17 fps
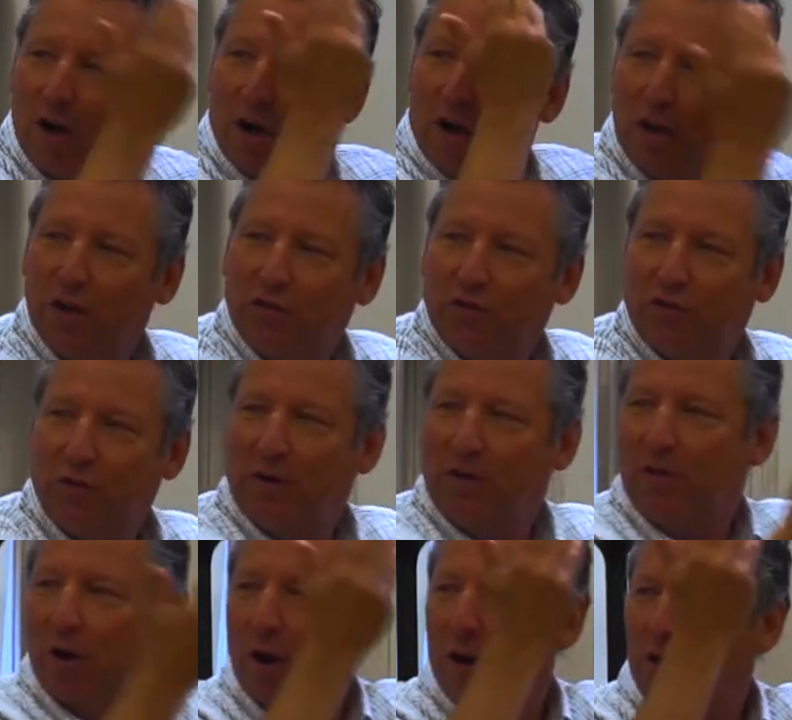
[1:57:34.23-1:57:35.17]
their
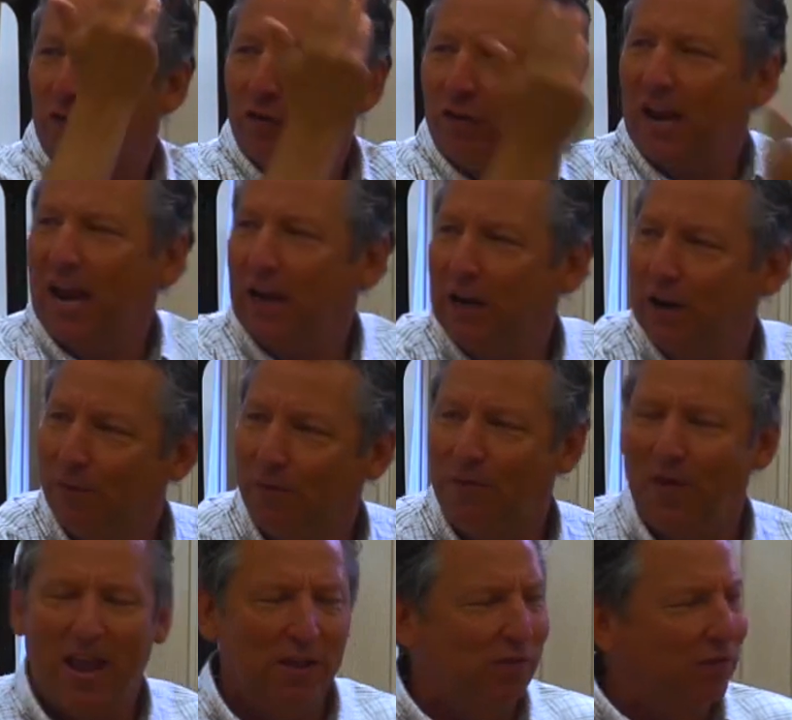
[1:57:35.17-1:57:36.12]
history, their understanding of
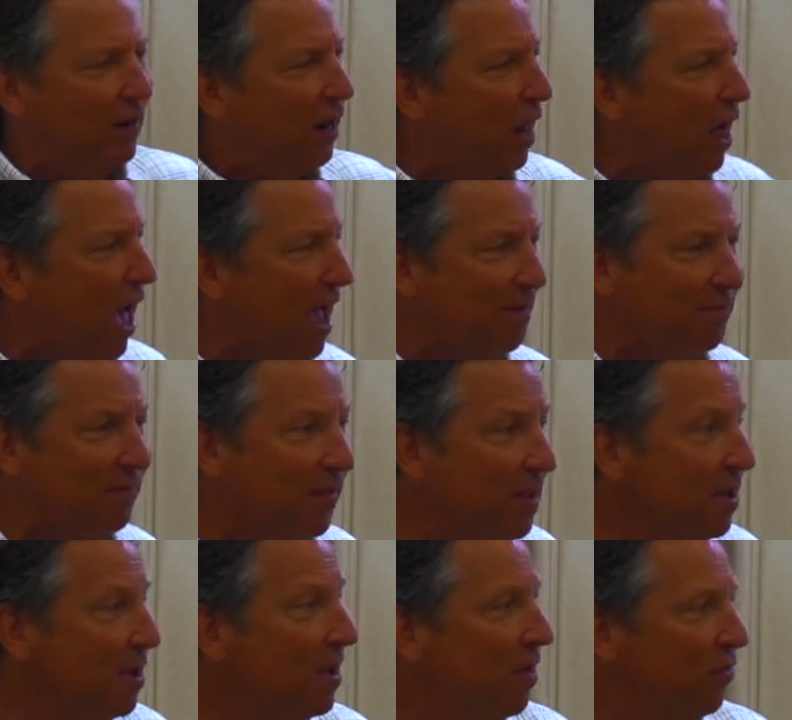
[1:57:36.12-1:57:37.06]
faith and life,
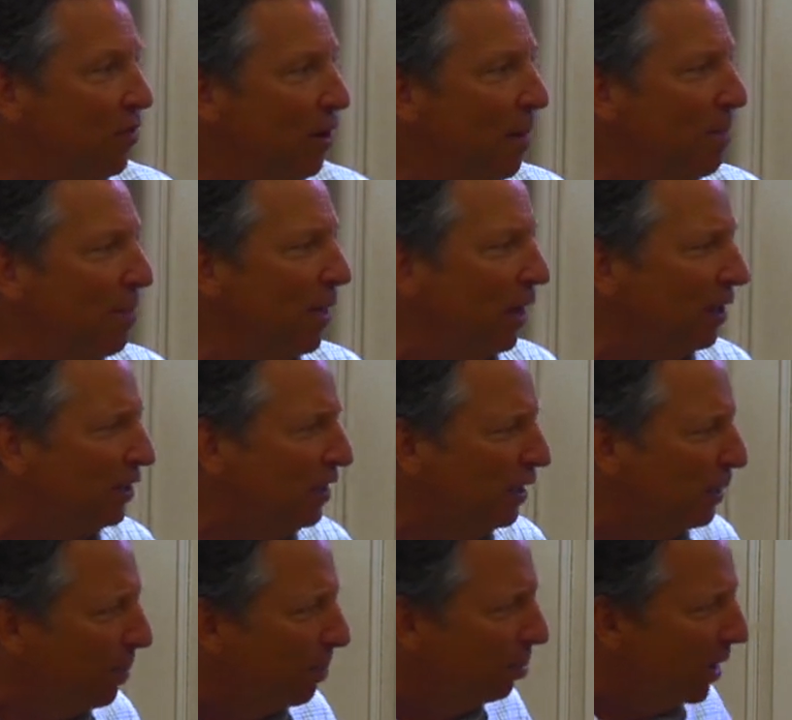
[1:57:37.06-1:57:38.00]
their
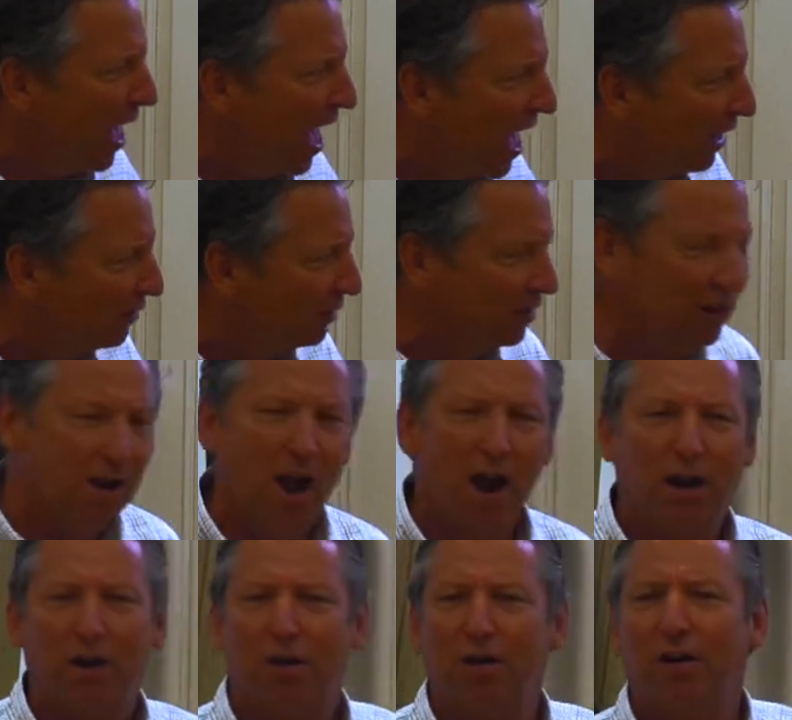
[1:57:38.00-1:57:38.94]
ability to bless and
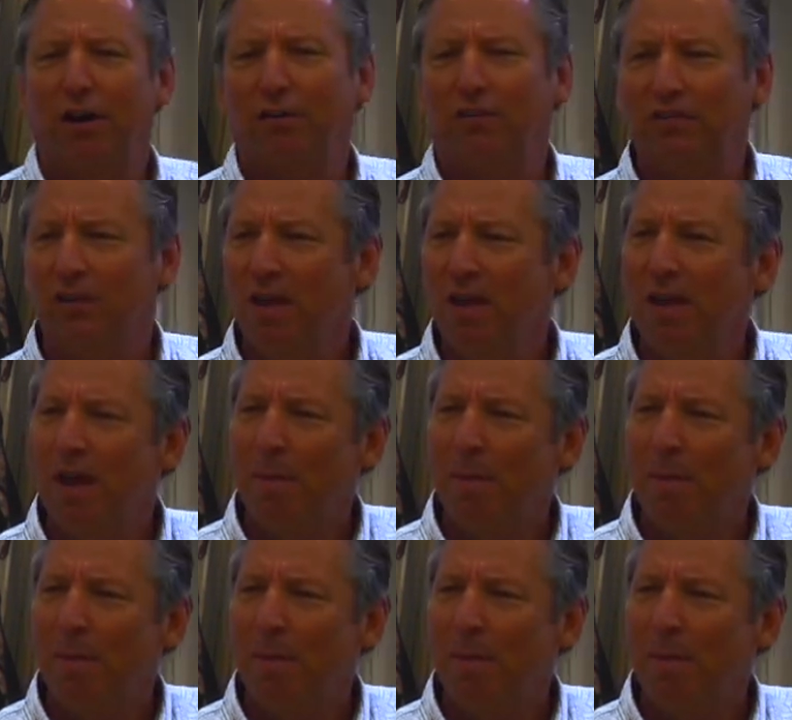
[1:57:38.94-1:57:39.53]
not curse.